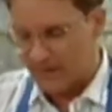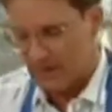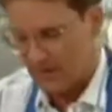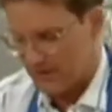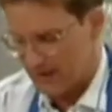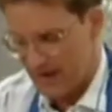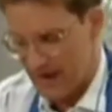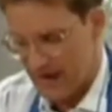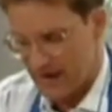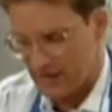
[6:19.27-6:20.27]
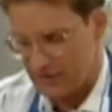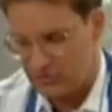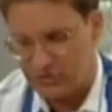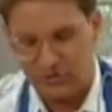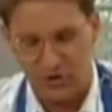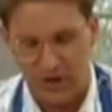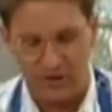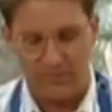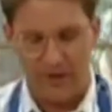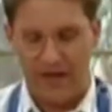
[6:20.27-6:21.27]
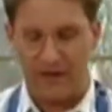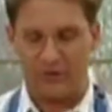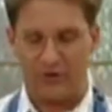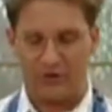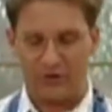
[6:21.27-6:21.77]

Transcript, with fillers: Oh, yeah, and our chocolate powder and our